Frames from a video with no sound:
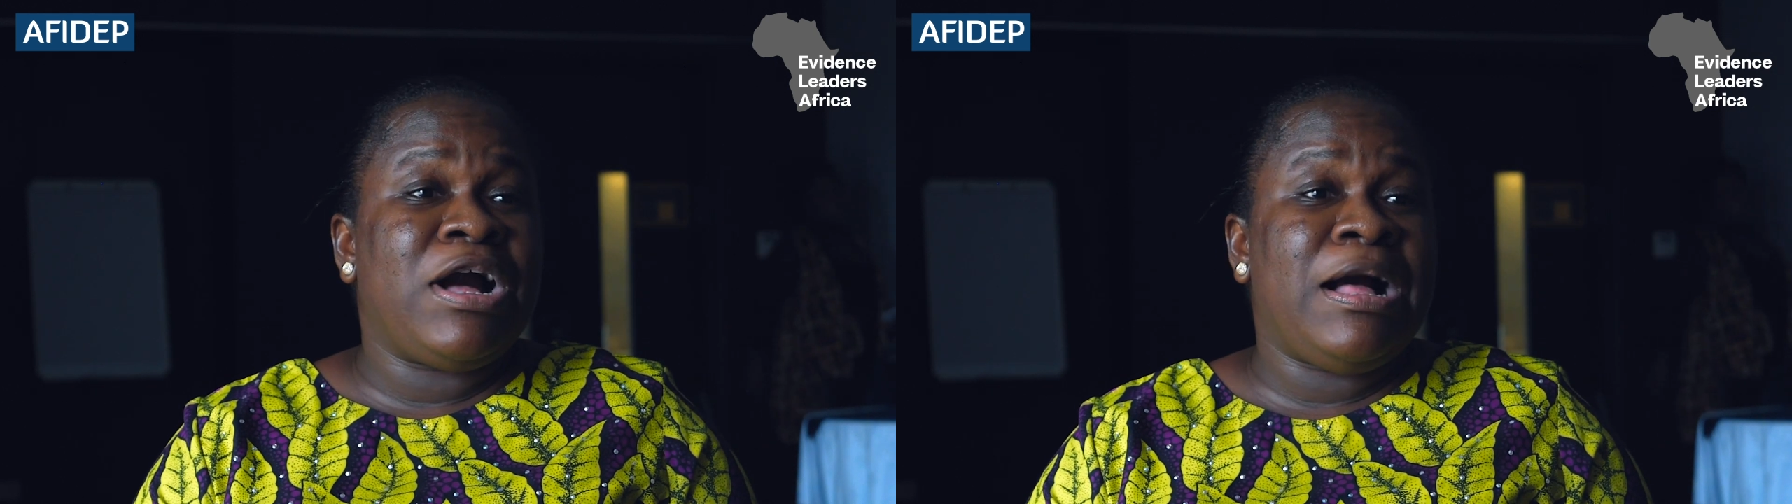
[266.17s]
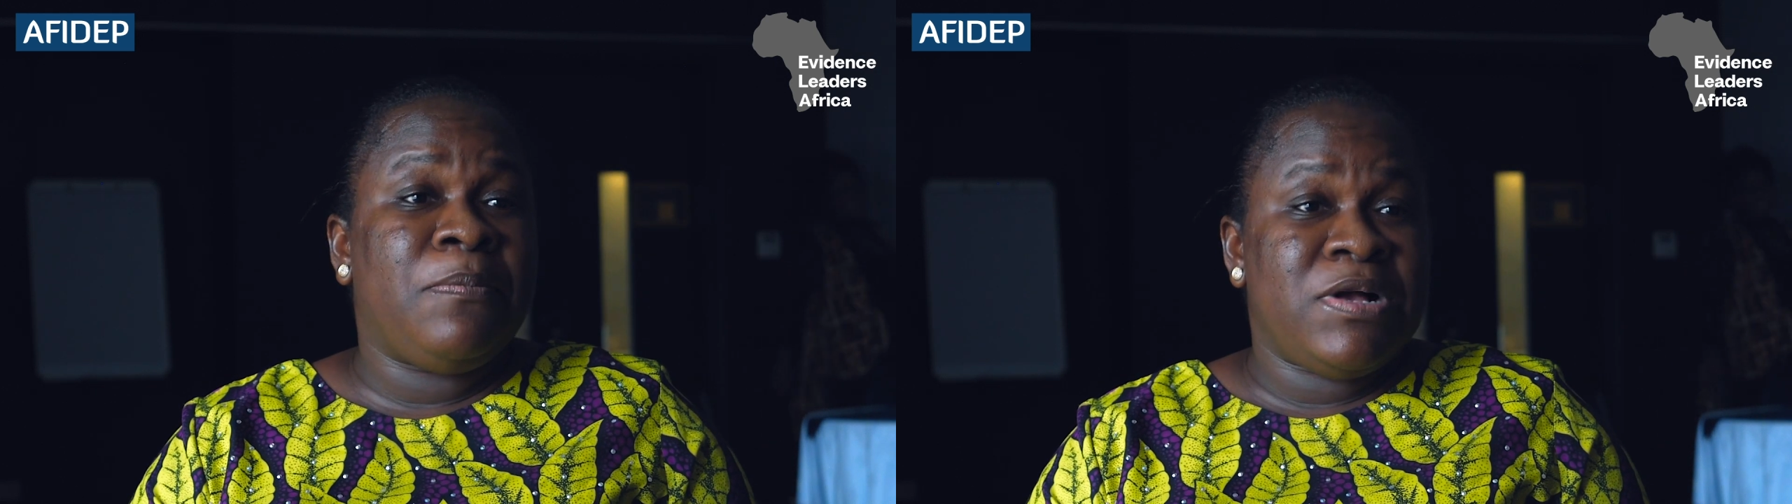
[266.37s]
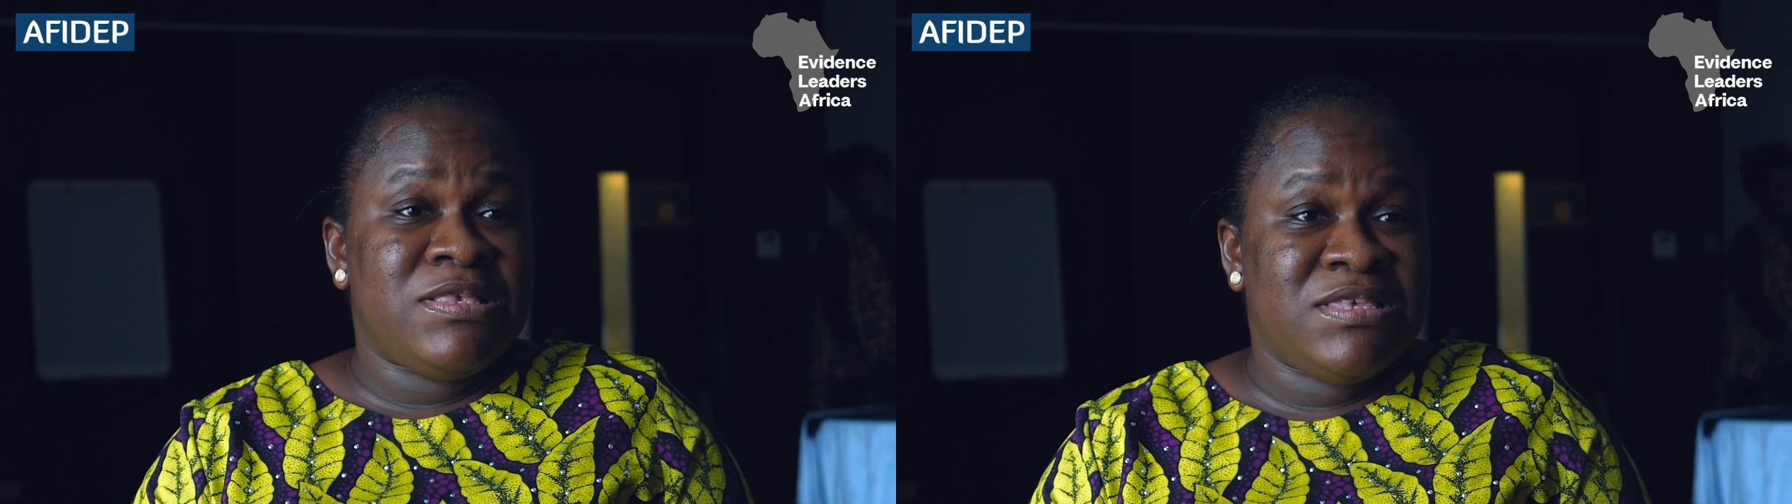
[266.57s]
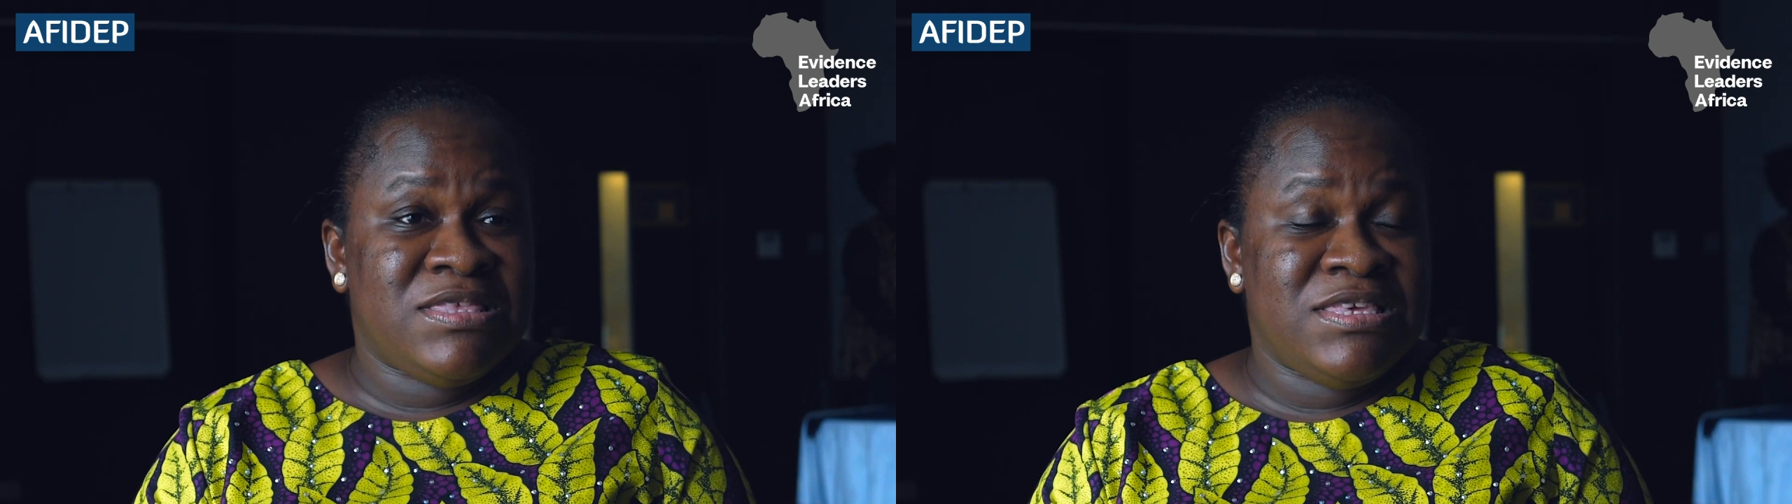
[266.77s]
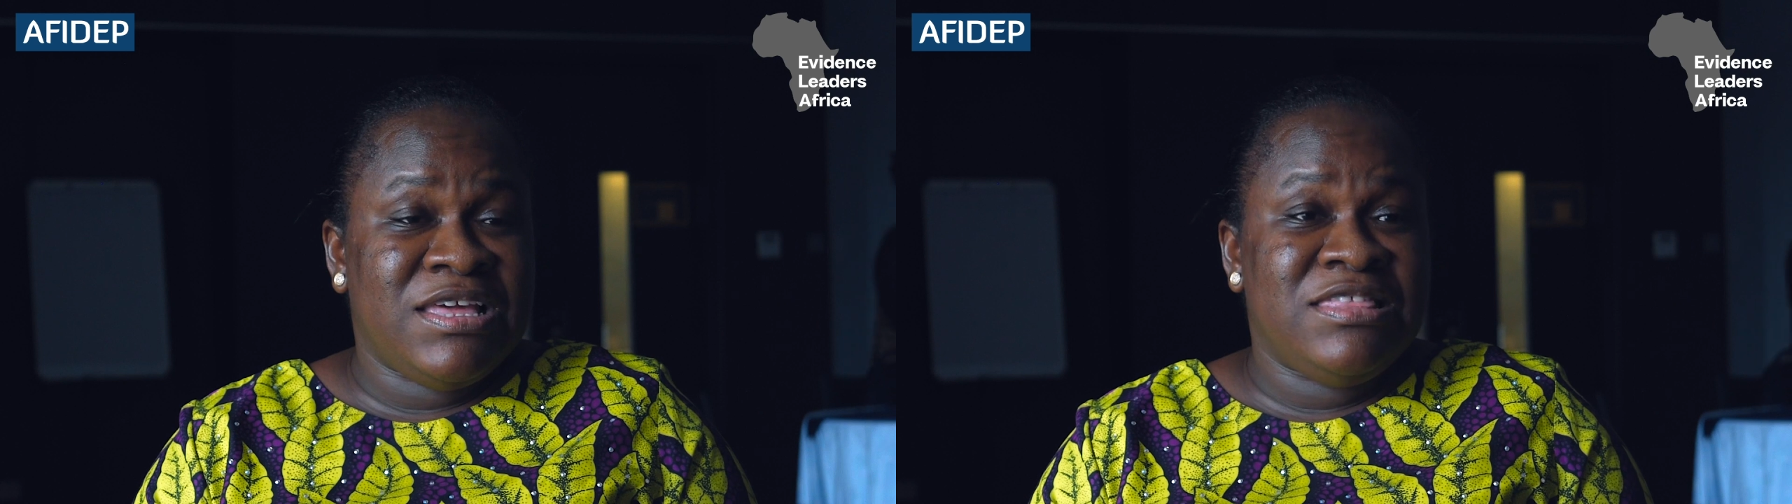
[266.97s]

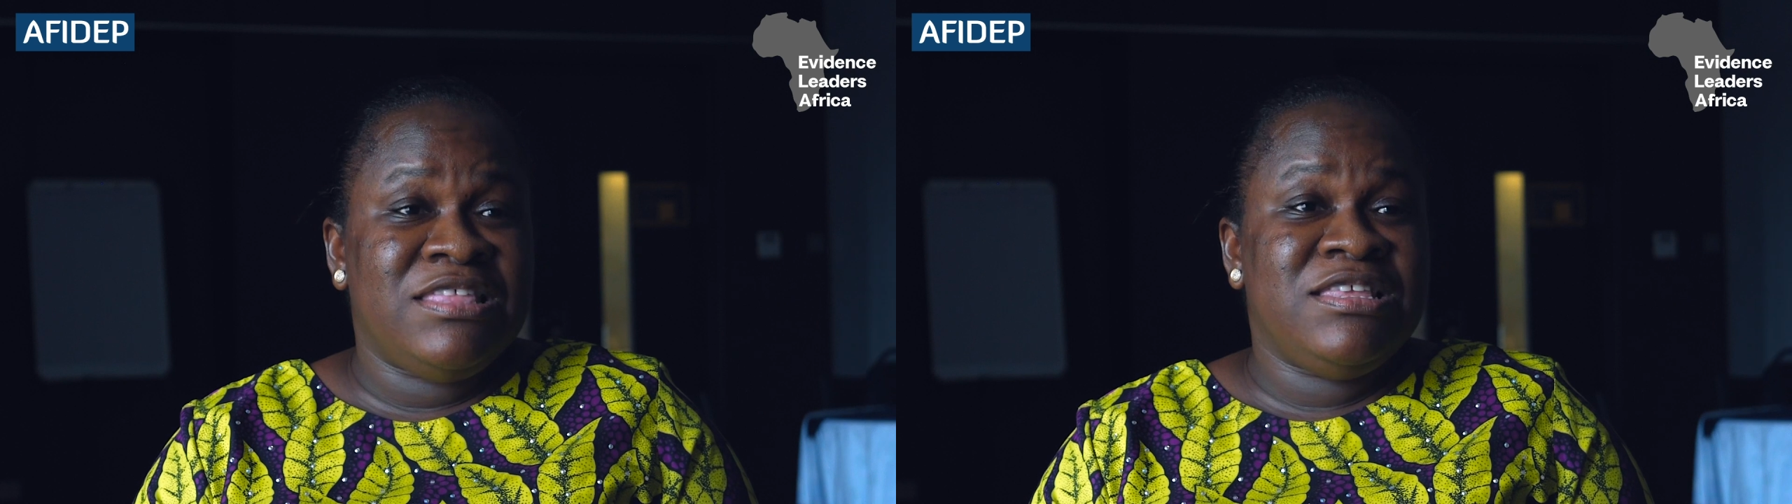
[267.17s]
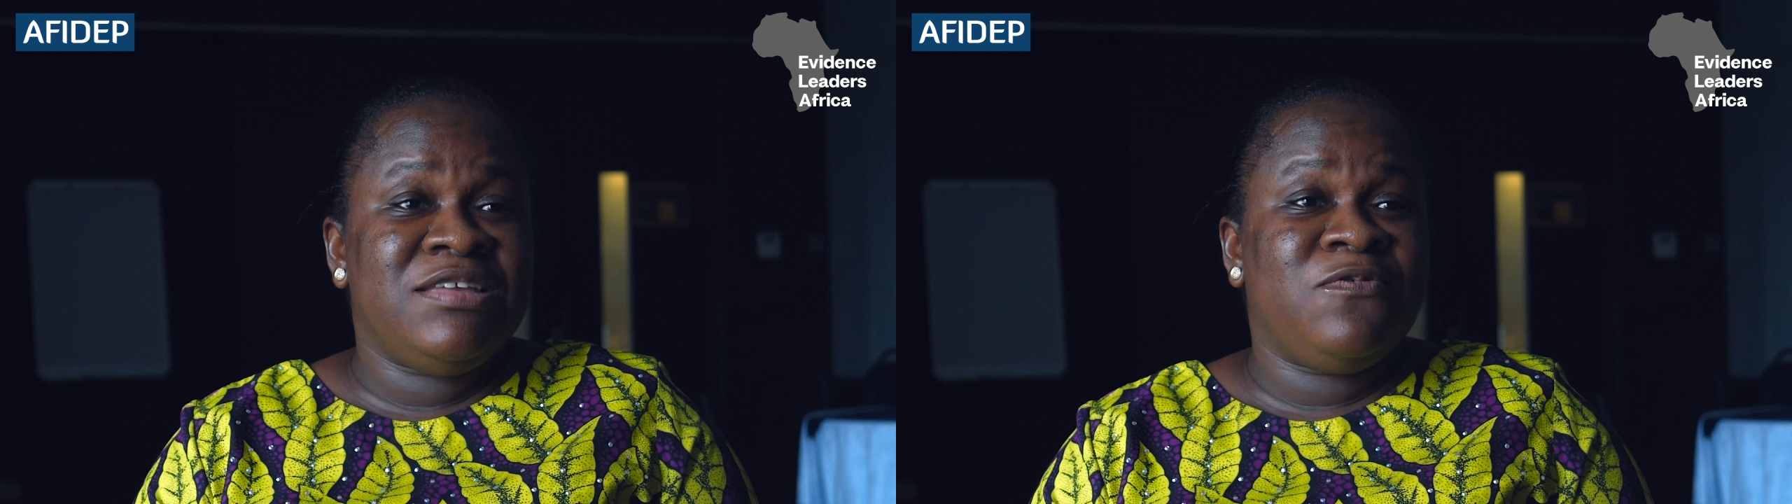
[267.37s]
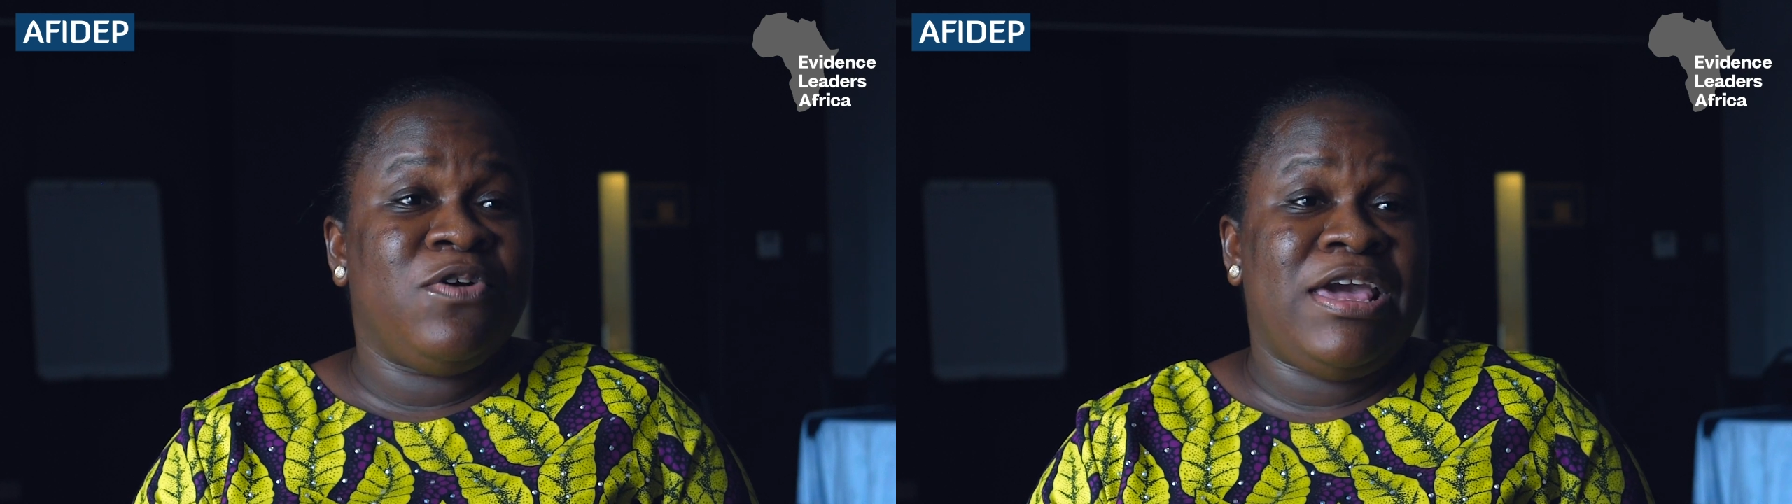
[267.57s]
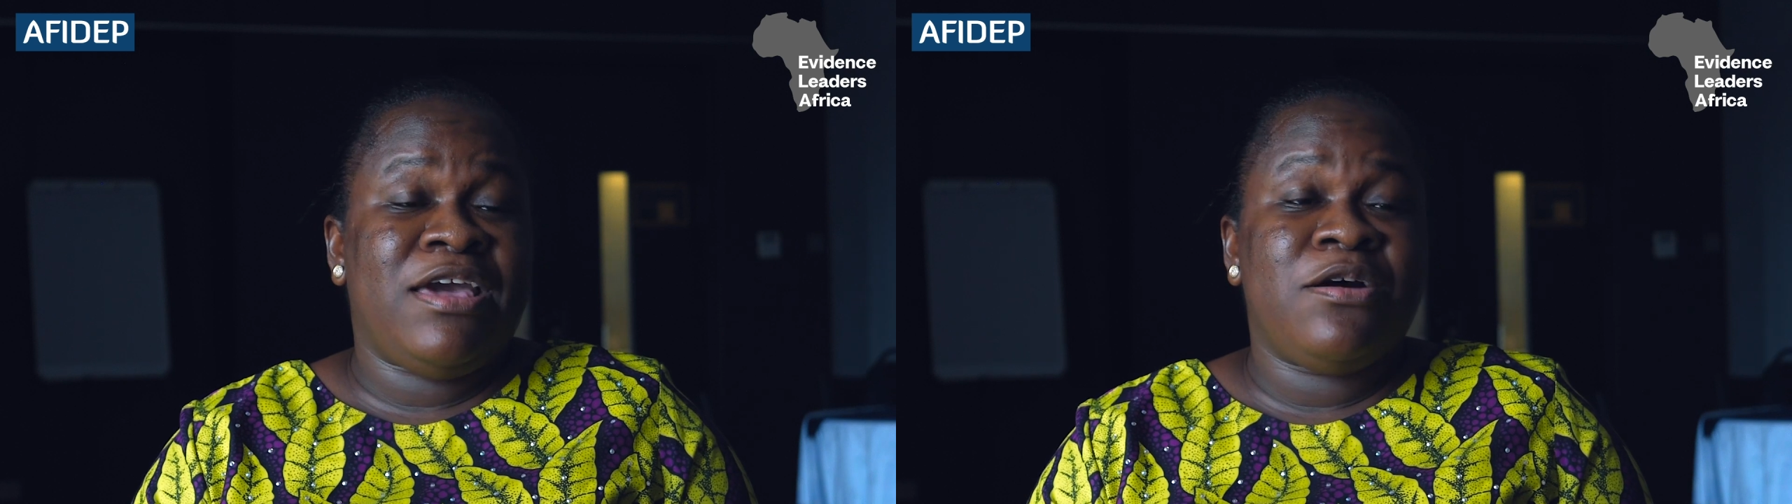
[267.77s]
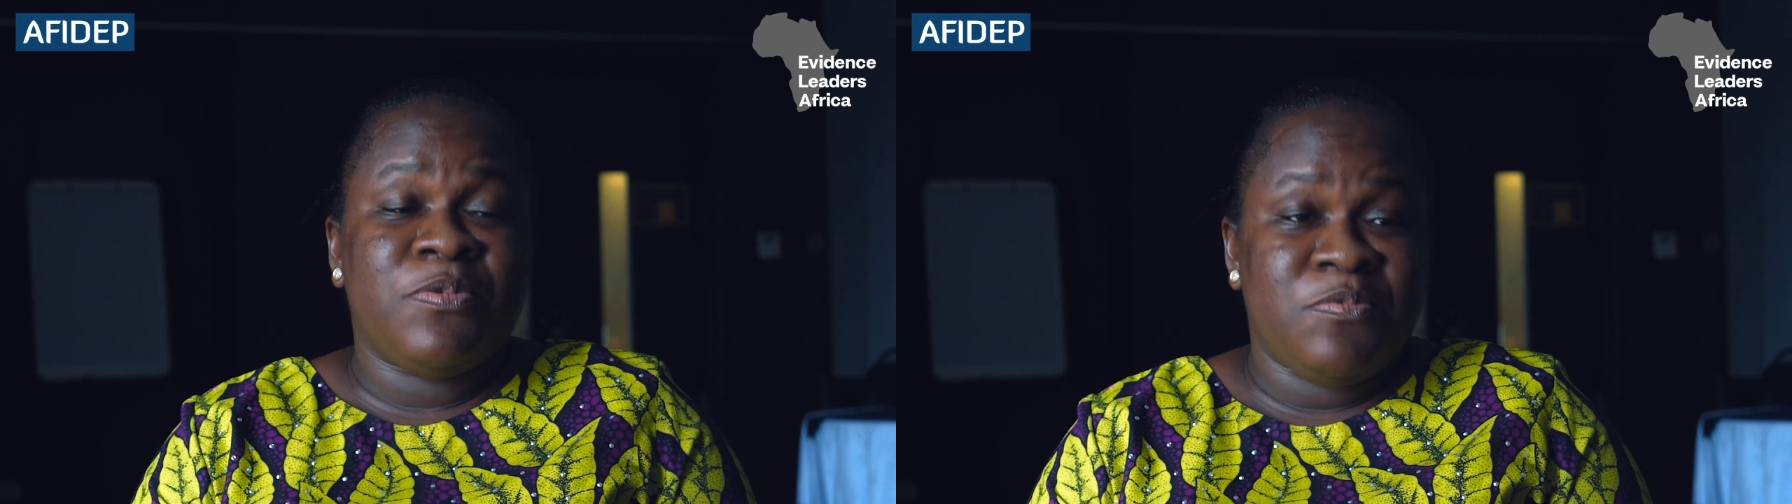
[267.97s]
capacity and their need for
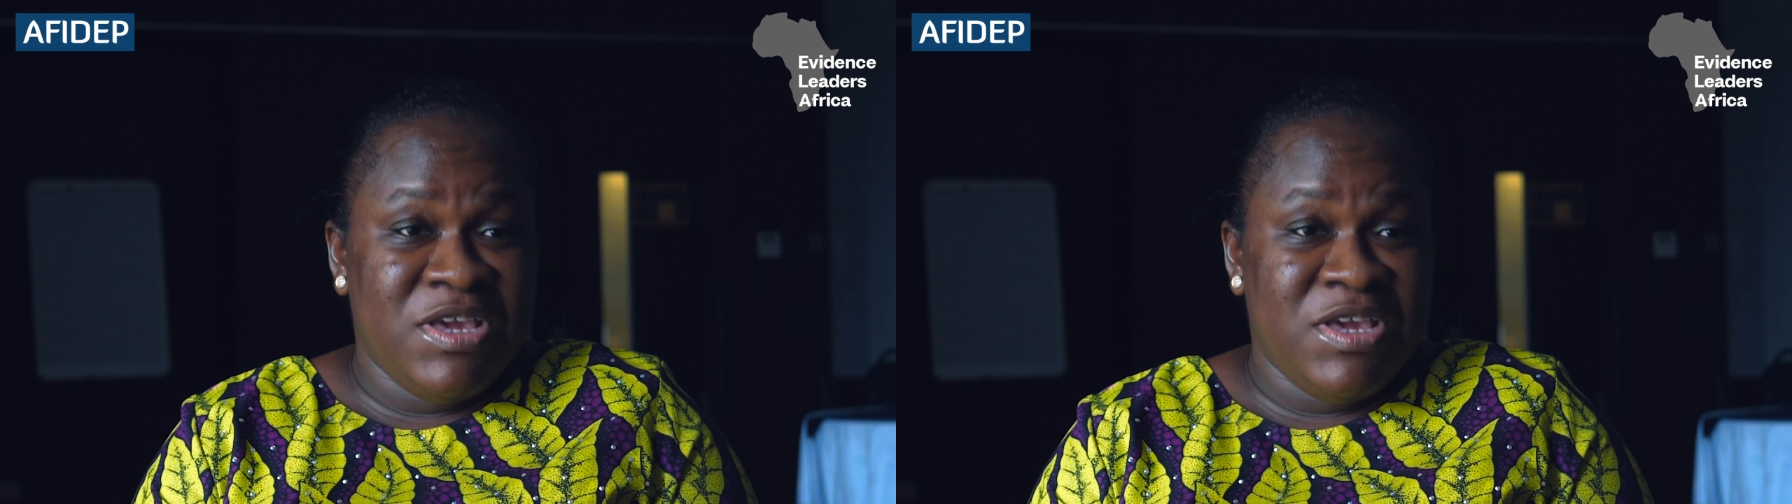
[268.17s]
help.